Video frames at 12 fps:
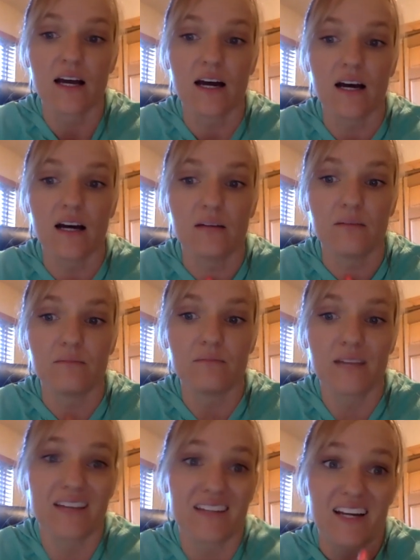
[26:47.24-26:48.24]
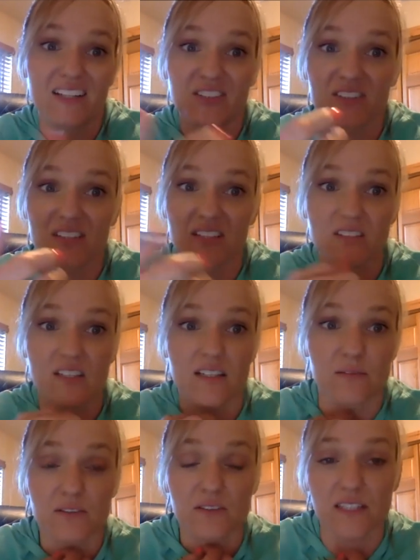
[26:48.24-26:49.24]
And then I just start talking
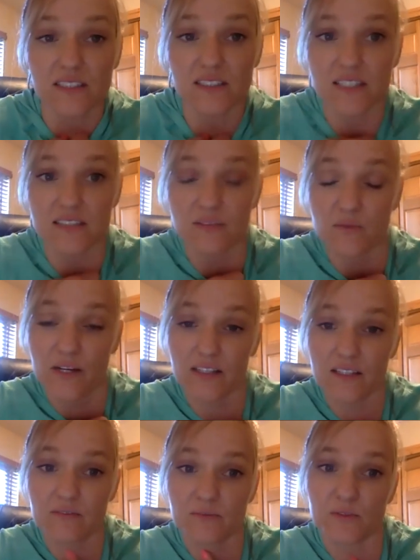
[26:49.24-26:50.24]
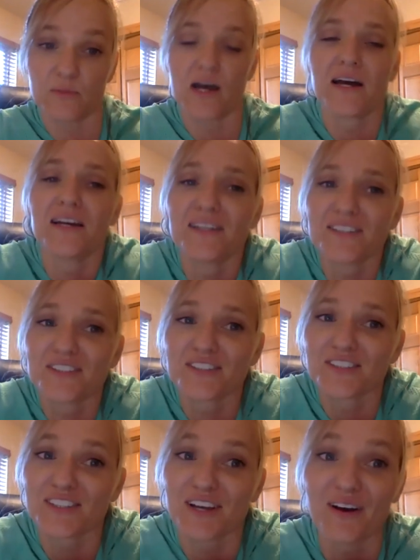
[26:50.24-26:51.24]
about the light and tights, why I love them so much.
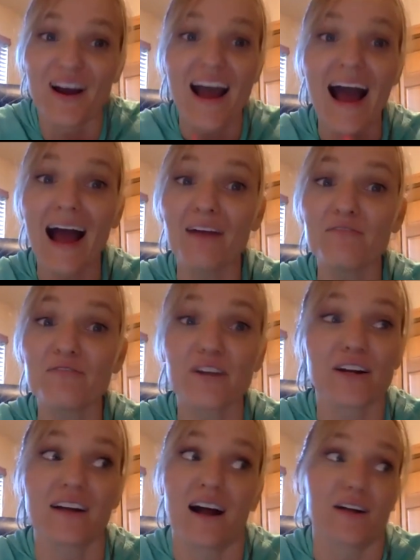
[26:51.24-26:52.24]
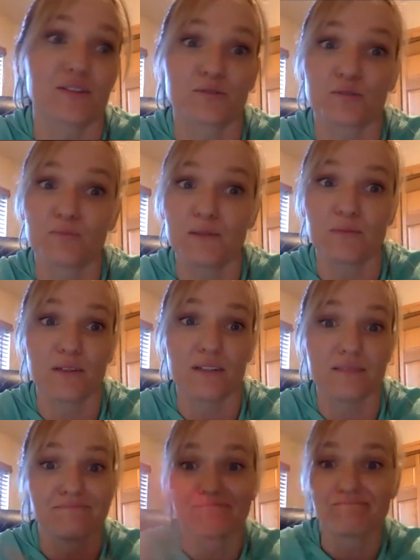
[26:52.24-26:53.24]
So I'm very honest with
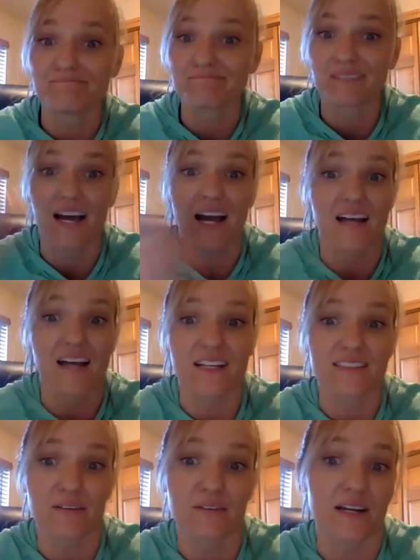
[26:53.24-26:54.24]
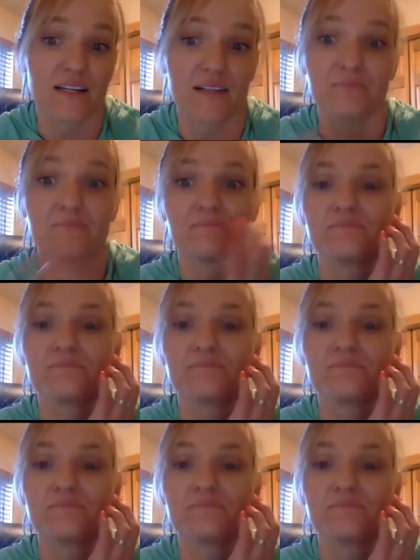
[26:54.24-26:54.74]
people. That's how I am.